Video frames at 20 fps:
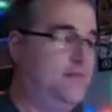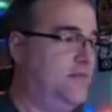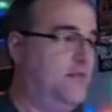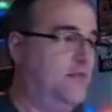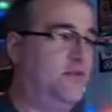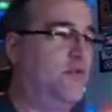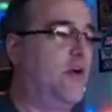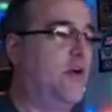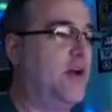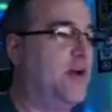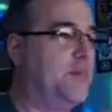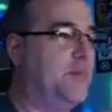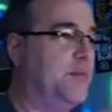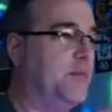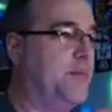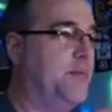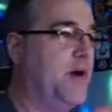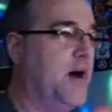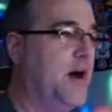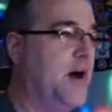crank up the
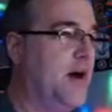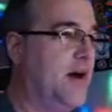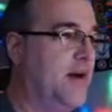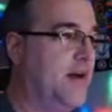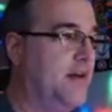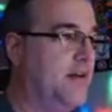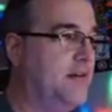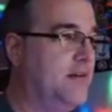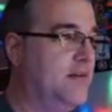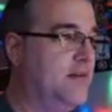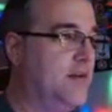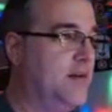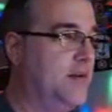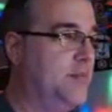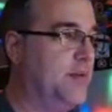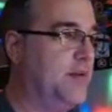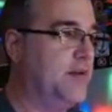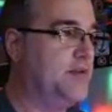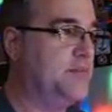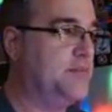Pi and
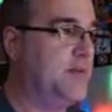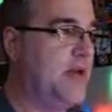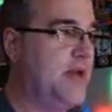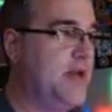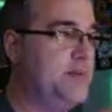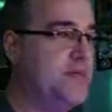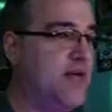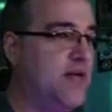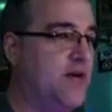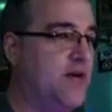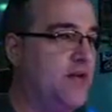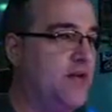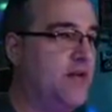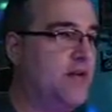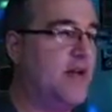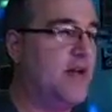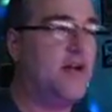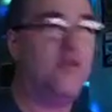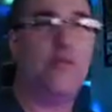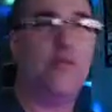play some games now
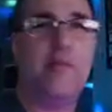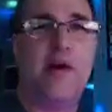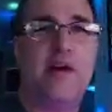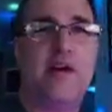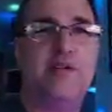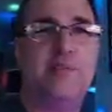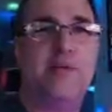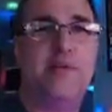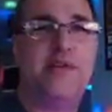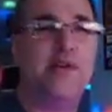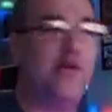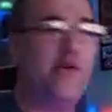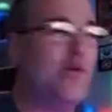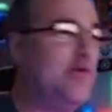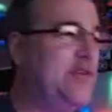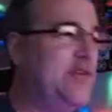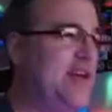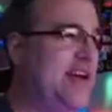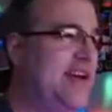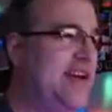Kind of reminds me of the
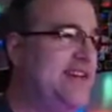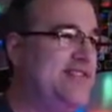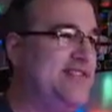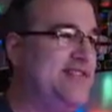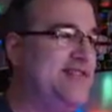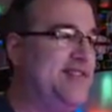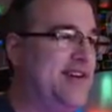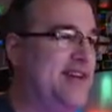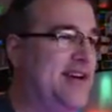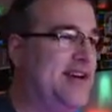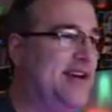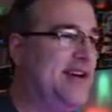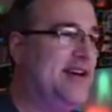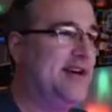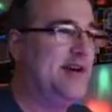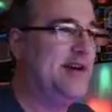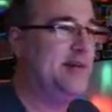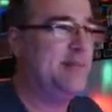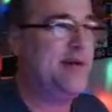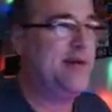old days of
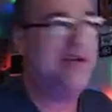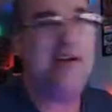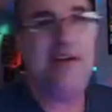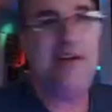being in